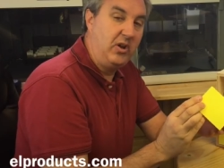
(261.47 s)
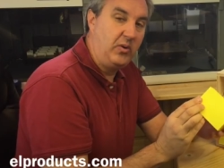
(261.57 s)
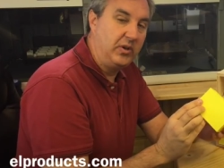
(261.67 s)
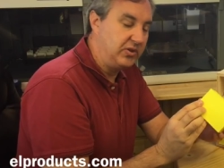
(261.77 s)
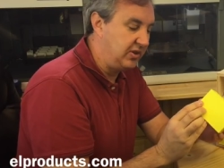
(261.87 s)

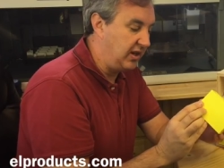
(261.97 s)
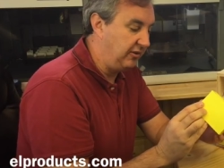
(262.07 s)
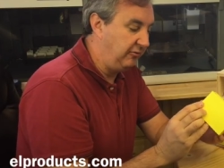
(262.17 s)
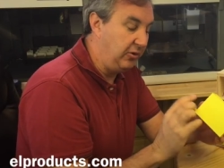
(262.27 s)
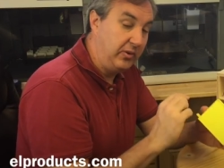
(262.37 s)
noticed on
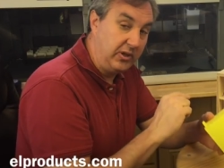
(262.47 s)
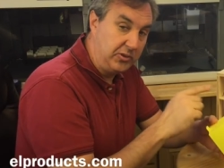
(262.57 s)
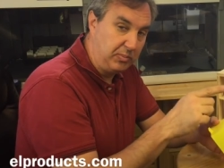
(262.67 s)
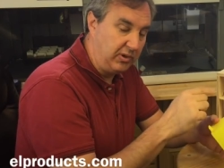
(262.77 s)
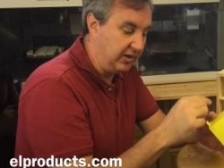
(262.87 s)
a few of
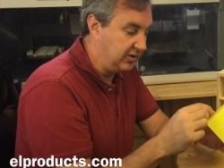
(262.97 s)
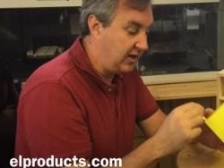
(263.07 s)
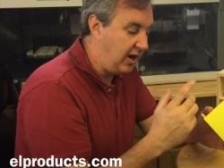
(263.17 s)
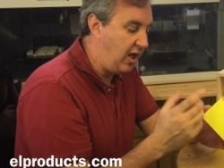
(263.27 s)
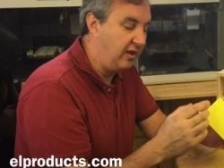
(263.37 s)
these prints,
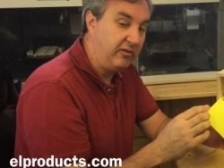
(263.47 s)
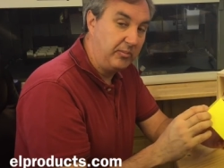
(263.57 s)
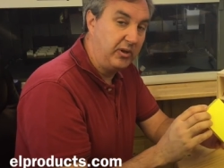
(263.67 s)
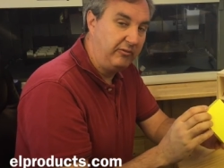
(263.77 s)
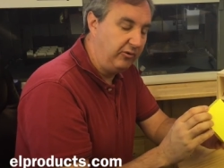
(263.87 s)
not all of
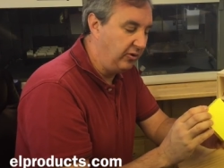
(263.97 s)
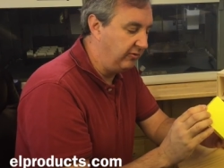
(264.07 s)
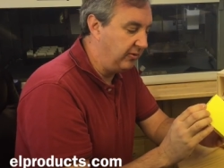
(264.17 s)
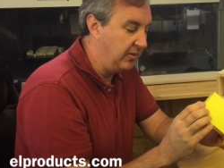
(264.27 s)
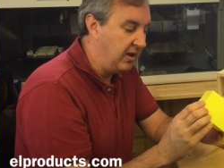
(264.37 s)
them, but a few
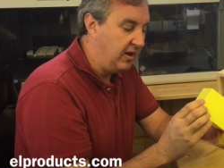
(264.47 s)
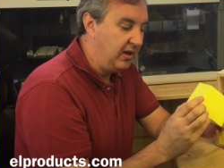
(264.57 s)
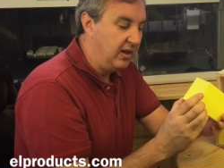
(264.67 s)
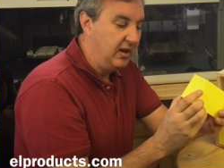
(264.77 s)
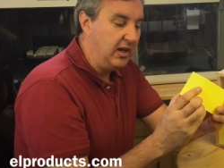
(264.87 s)
of them,
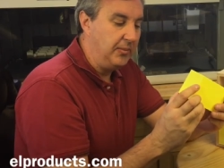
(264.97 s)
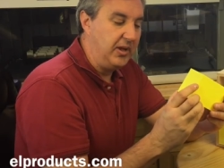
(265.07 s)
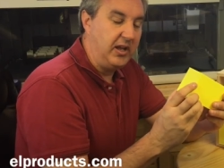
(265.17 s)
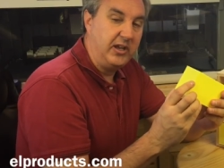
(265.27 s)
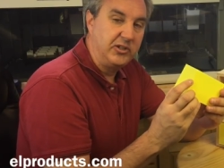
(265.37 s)
I'm
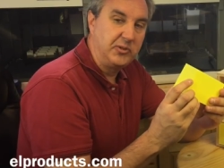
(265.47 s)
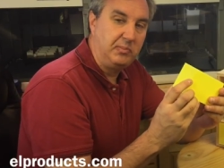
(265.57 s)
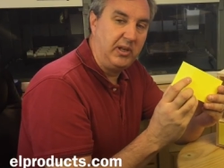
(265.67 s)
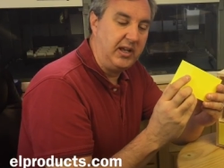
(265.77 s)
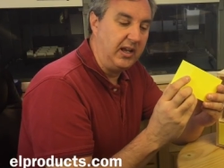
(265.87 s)
getting a
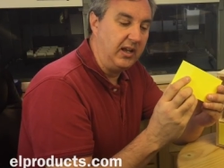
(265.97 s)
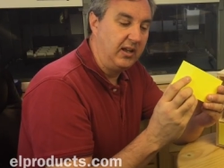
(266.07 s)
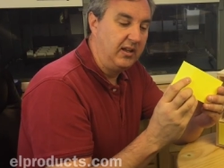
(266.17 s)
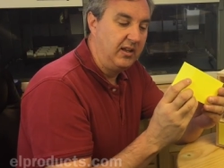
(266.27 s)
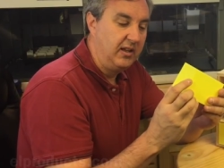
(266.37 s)
splitting
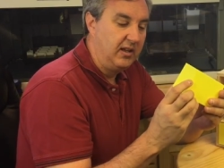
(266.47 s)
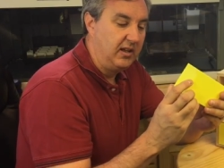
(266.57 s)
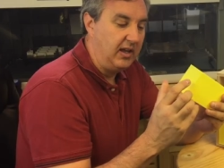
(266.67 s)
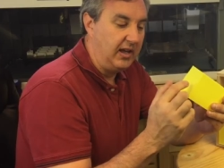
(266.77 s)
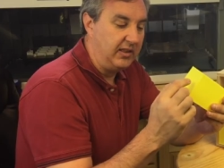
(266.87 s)

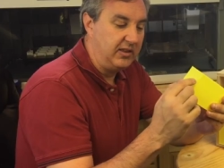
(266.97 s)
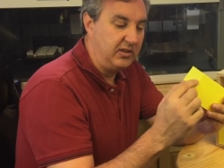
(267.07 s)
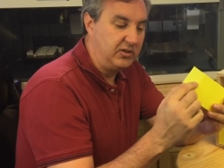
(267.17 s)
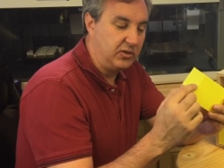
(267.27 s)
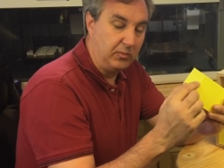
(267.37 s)
at
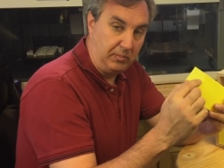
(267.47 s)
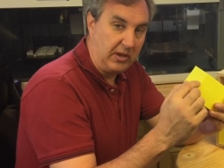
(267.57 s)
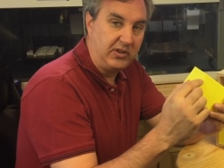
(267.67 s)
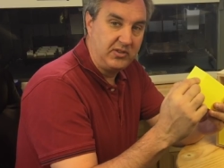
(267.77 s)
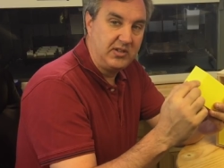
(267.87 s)
this
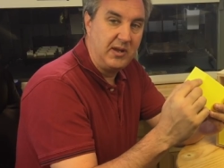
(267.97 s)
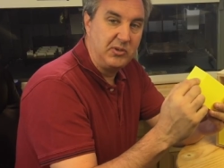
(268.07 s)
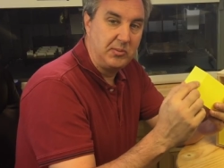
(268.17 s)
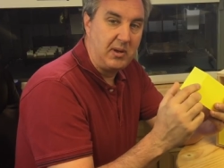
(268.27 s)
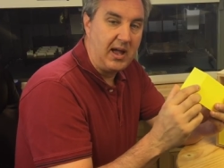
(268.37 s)
about the same
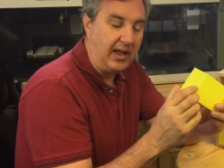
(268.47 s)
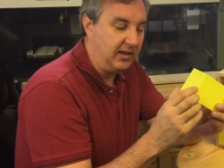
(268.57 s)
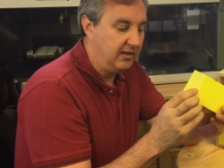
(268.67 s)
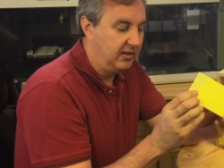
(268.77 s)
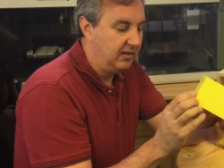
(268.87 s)
spot.
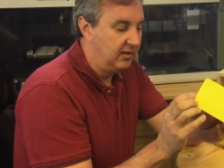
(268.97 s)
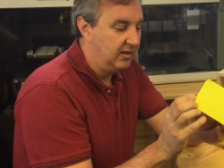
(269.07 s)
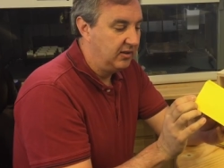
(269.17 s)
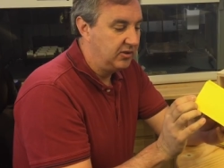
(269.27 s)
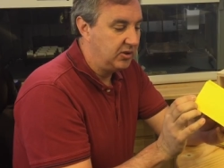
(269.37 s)

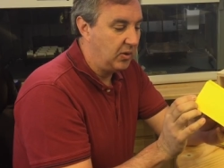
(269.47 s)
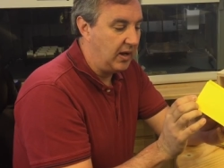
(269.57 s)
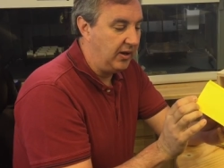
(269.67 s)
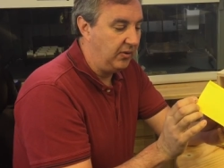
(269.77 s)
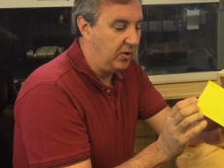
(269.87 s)
So
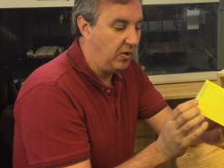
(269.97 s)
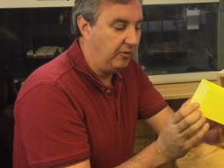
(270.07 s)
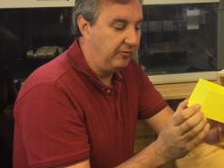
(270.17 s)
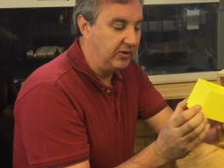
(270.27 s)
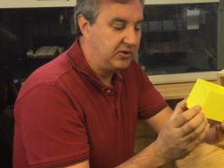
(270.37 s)
I don't know
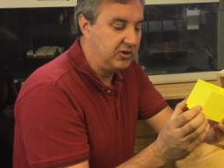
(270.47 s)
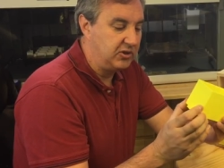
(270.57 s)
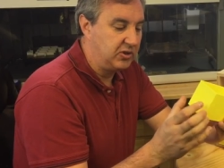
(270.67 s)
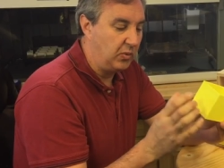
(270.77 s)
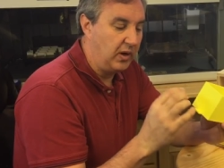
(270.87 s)
if it's
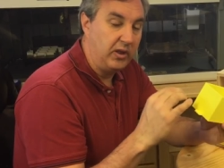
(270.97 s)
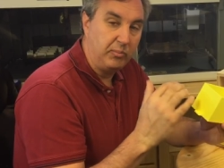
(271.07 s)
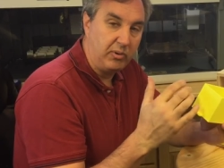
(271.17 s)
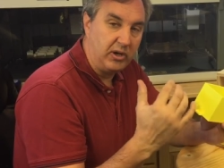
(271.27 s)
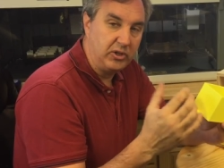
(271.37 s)
just the way the
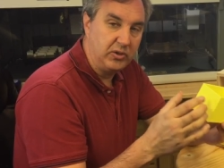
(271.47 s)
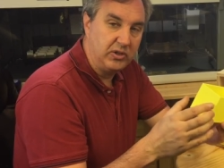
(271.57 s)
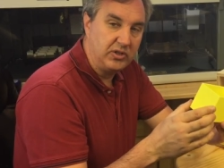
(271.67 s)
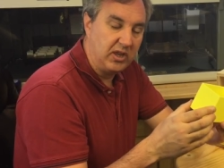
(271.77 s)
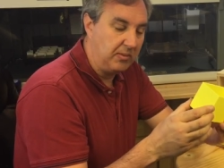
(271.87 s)
pressure
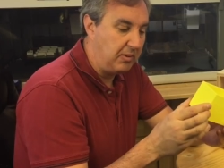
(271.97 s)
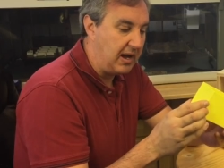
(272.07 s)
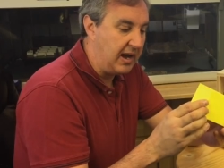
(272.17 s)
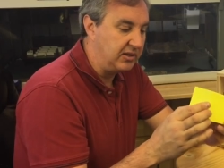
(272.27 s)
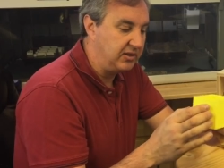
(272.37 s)
is on the
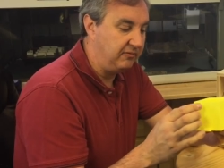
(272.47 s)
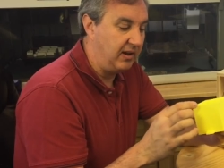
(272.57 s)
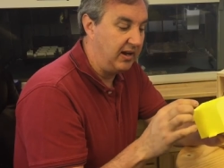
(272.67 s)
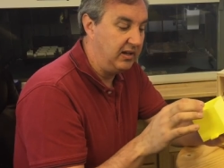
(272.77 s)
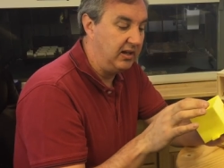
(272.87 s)
box, if
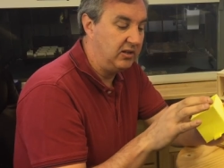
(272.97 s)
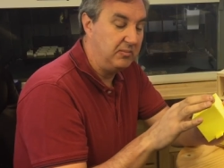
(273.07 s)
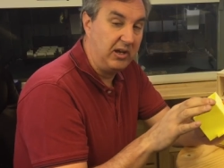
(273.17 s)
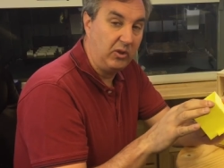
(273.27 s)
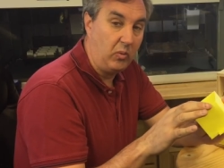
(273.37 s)
I need
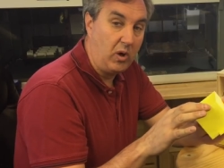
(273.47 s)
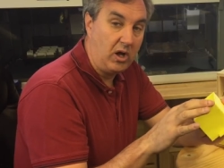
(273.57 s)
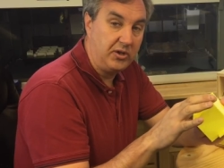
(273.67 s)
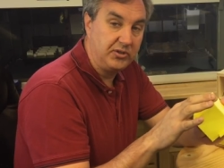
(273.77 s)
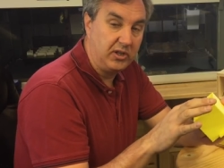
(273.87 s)
to make the
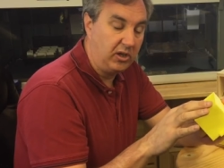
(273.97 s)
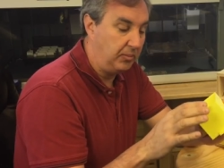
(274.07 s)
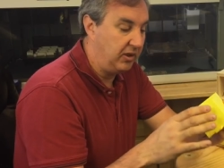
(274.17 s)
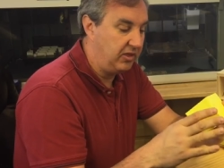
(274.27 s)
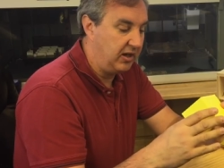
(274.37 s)
walls a little
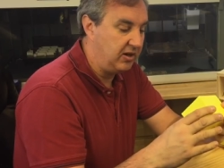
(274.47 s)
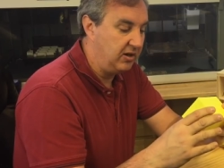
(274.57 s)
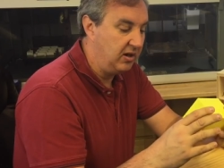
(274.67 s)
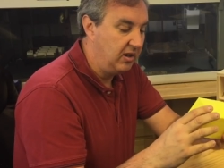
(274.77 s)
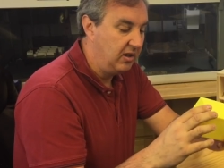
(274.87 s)
bit thicker,